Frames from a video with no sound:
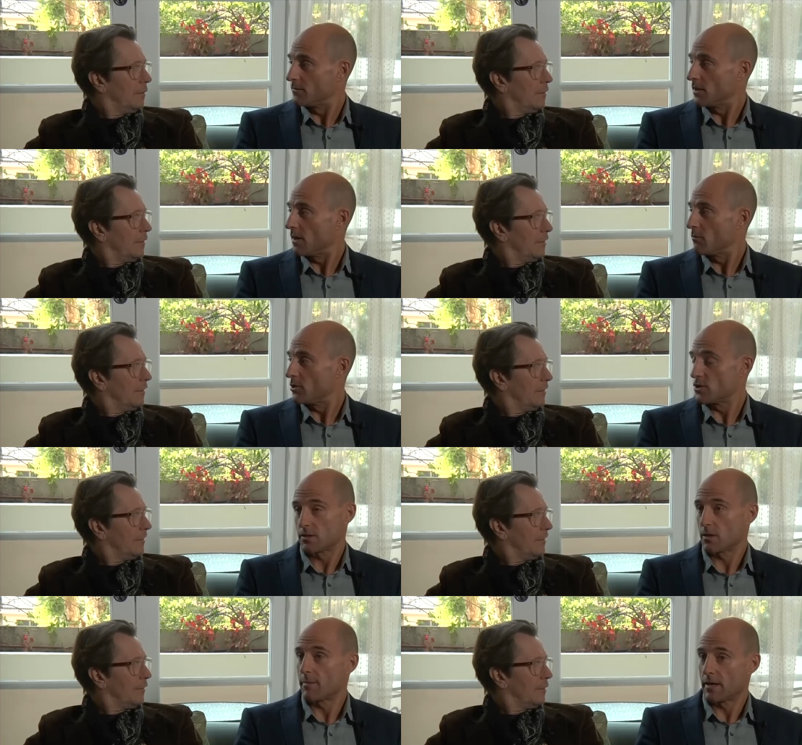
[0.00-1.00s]
Speaker 1: I've done, which
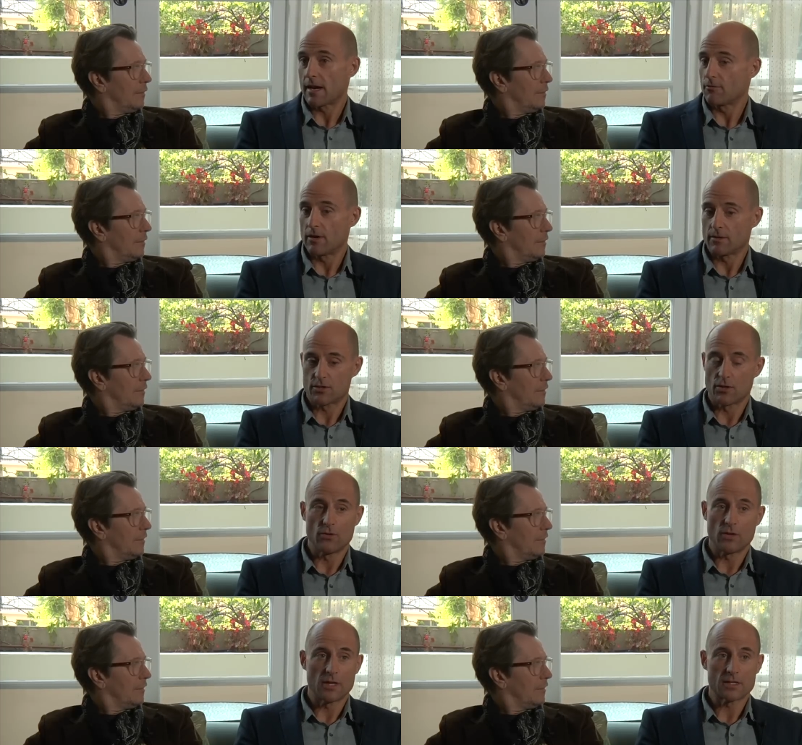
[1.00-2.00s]
is coming out
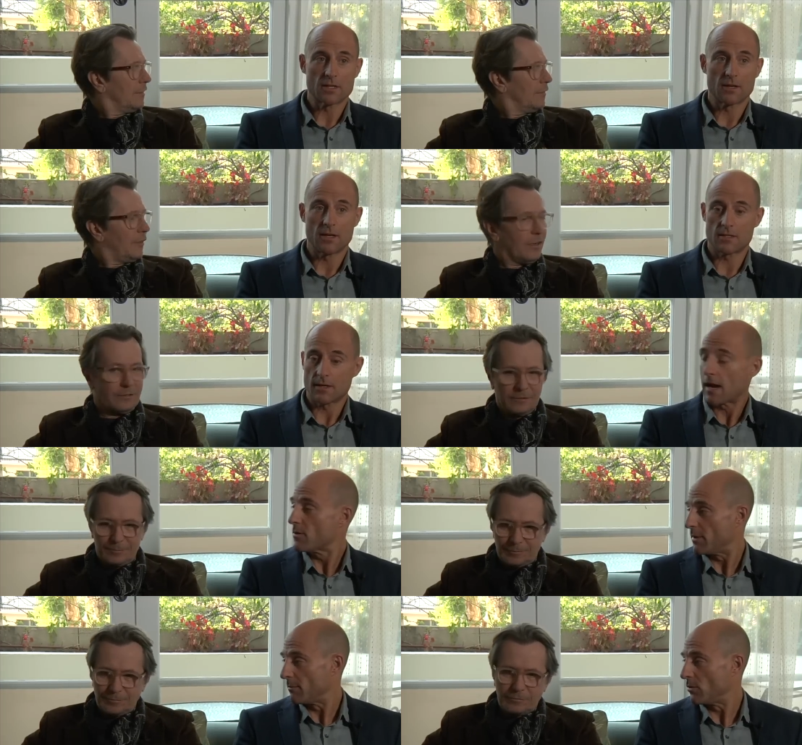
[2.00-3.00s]
soon, and it's a, yeah. it's an
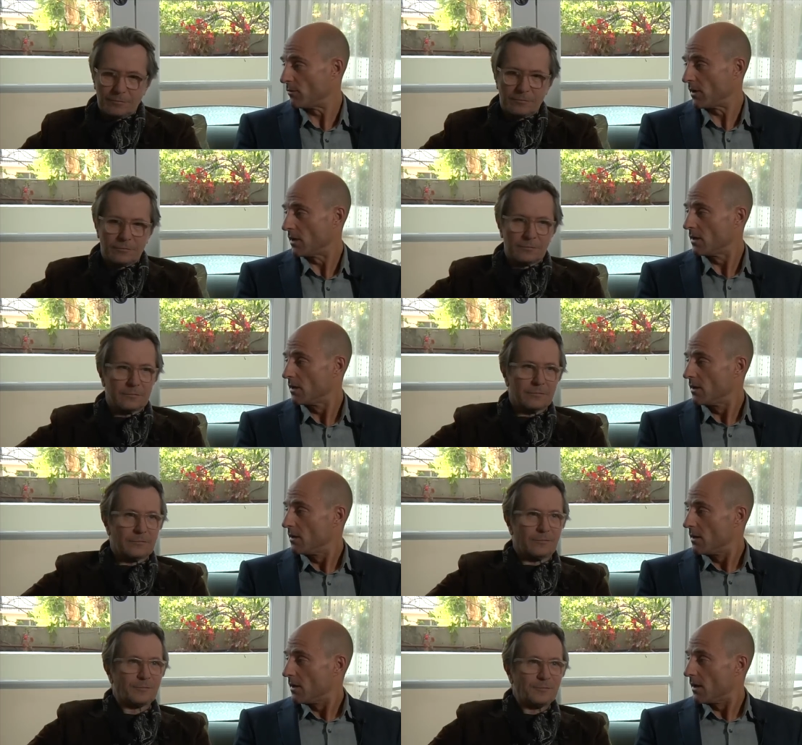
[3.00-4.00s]
Arabic movie.
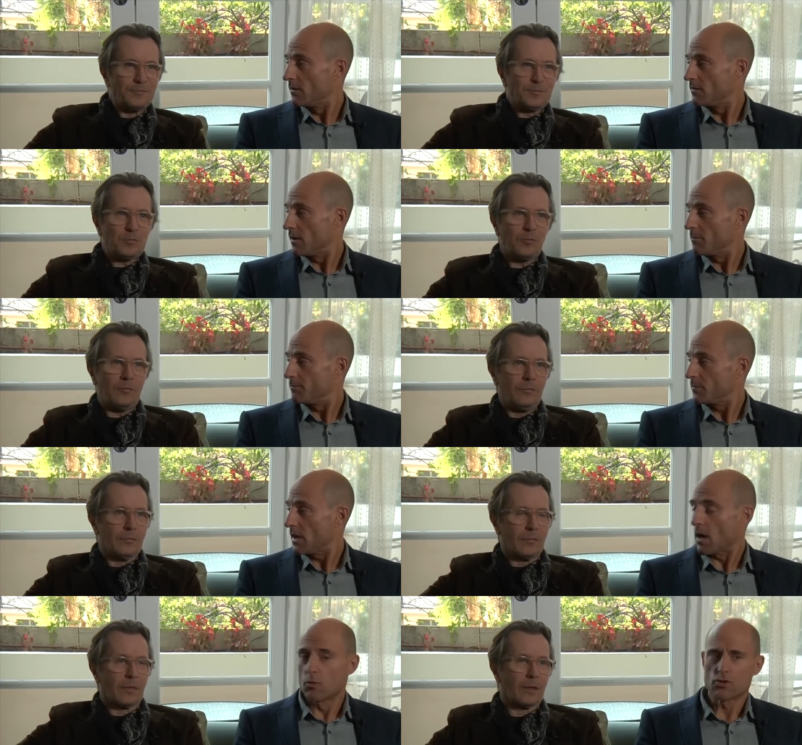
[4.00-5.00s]
Huh. And um,
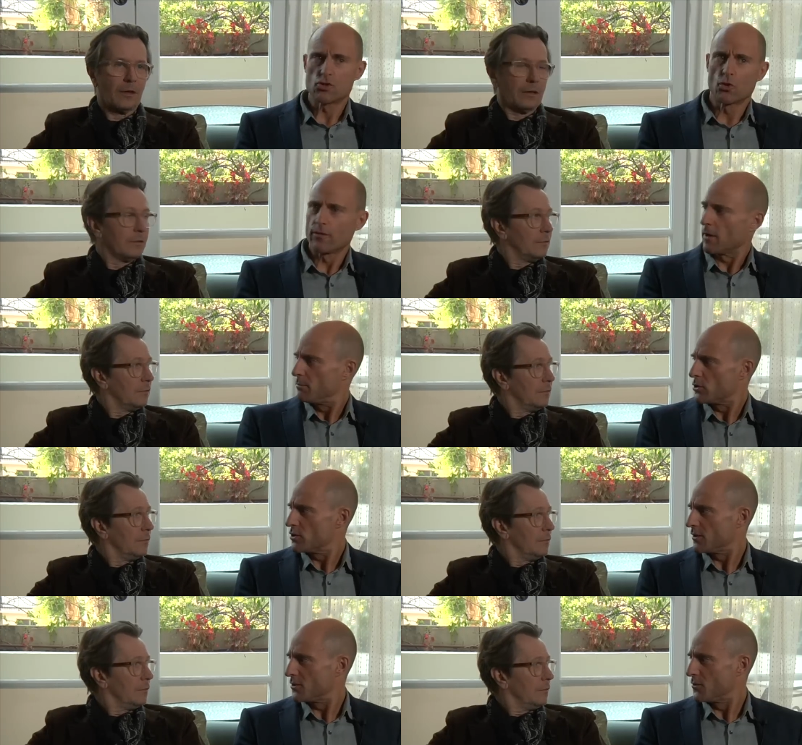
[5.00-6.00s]
yeah, I wasn't sure if I
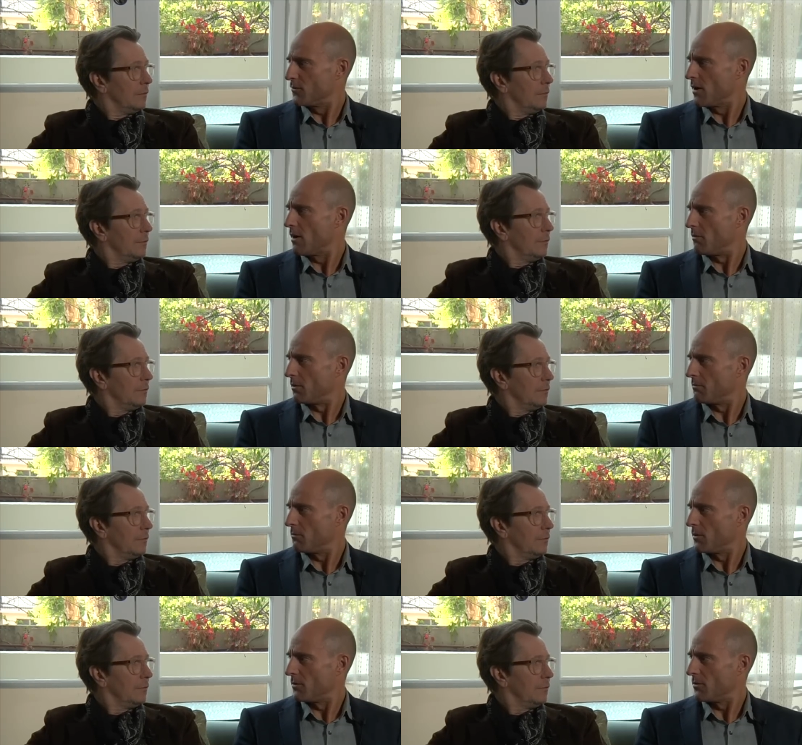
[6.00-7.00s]
pushed it too far with
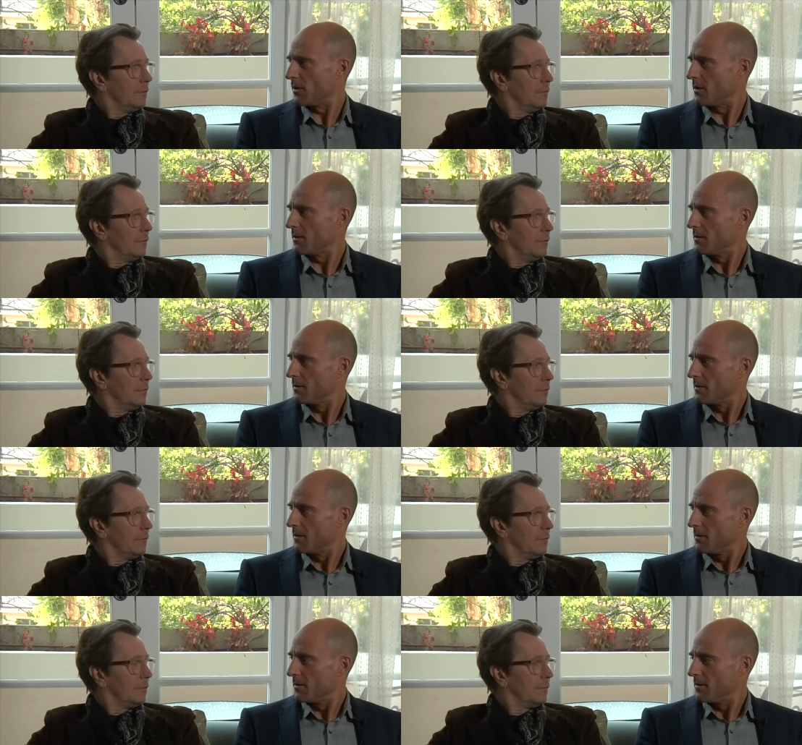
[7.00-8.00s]
with. Uh,
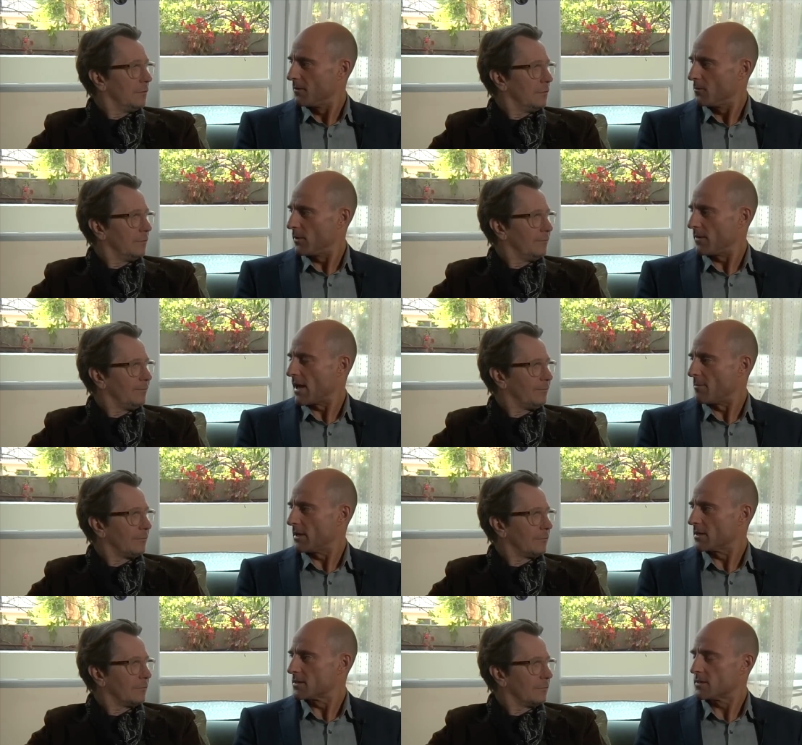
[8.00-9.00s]
with that
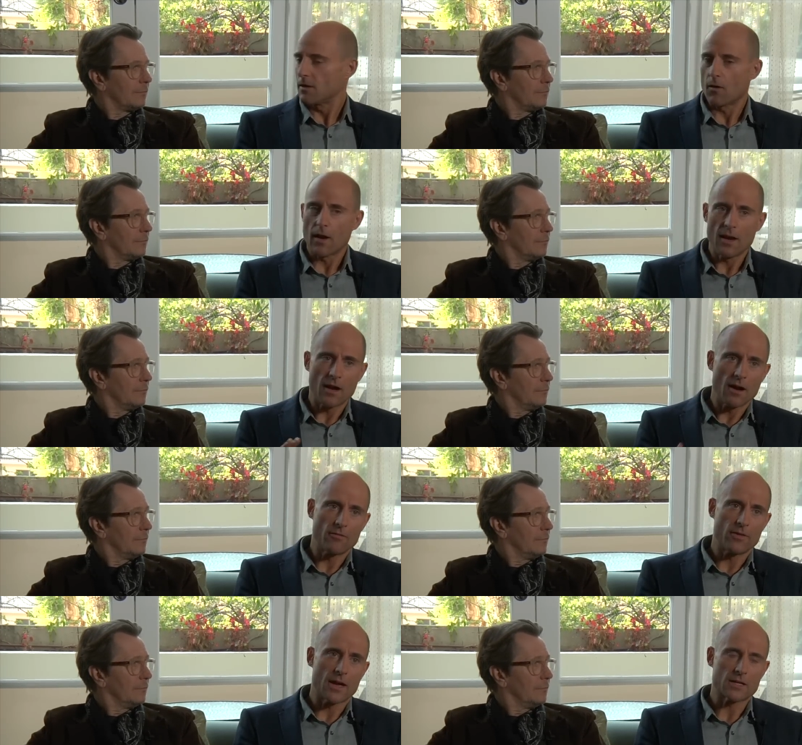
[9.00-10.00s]
because you know I
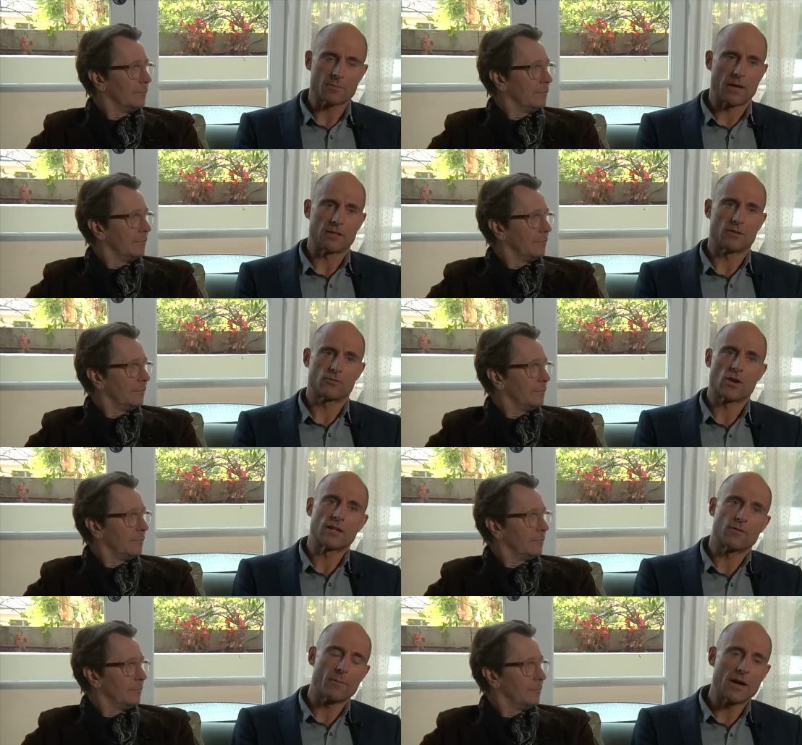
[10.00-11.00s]
love the aspect of
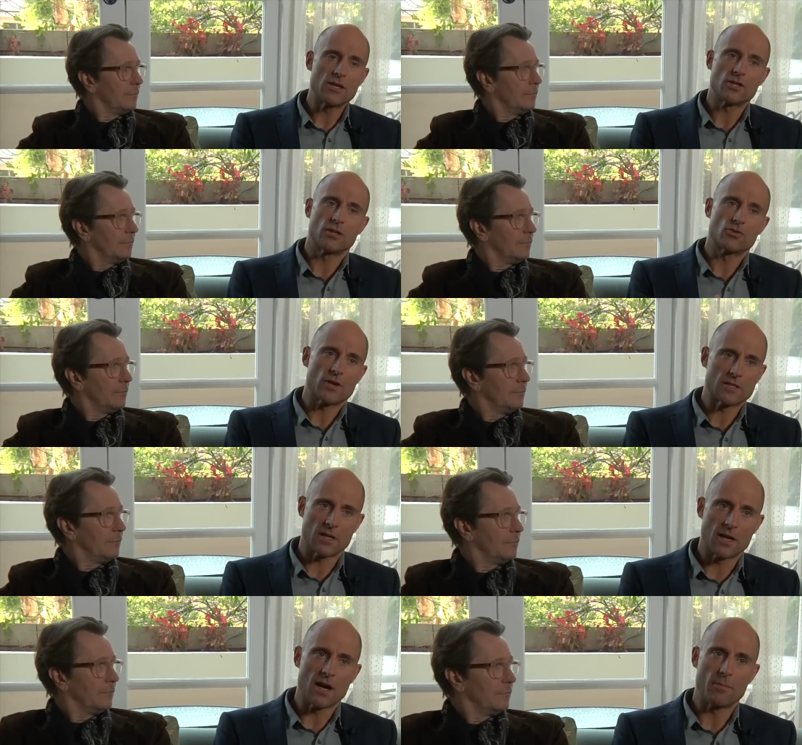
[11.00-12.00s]
transformation and
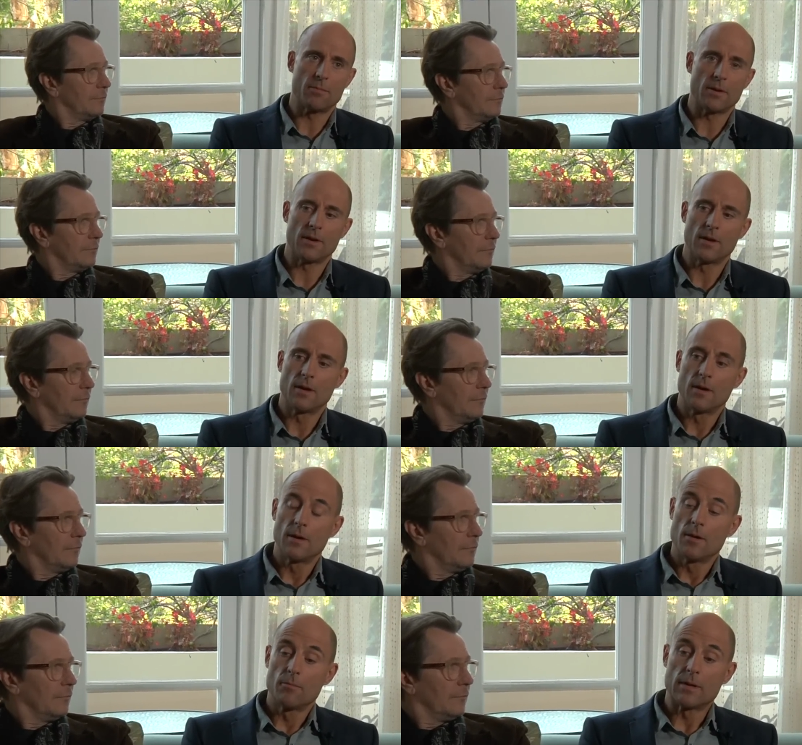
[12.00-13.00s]
dressing up and
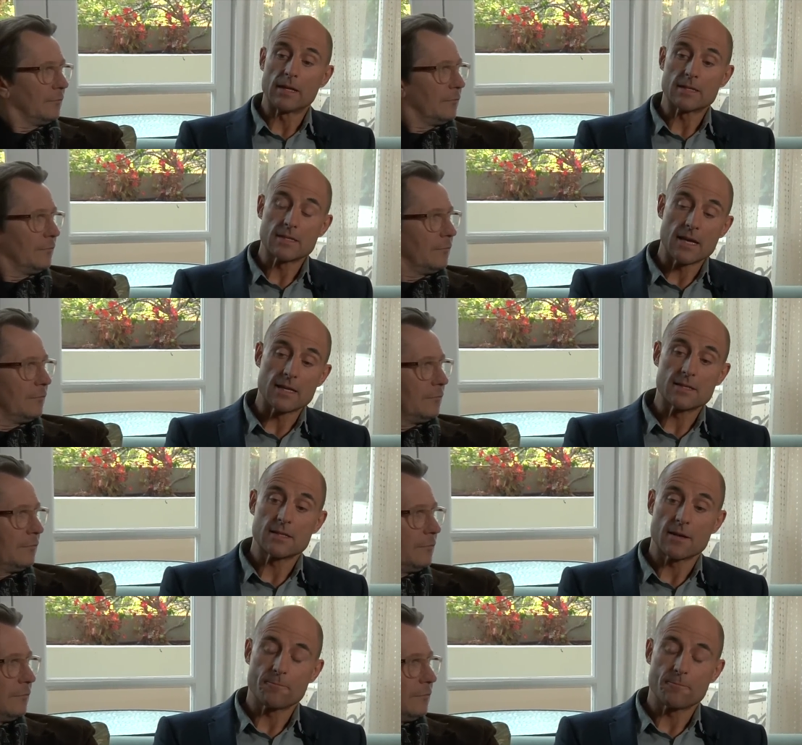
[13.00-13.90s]
but it's it's